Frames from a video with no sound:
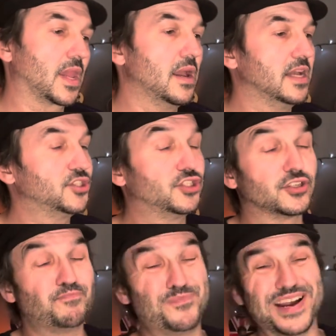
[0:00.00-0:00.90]
is
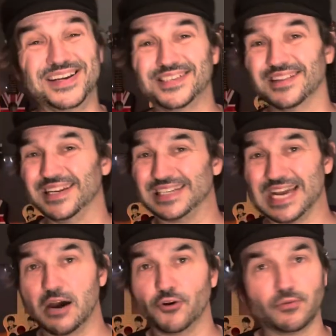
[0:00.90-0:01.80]
just basically
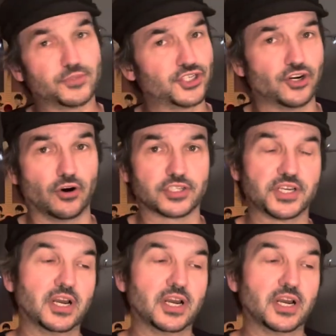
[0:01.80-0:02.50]
down up strokes.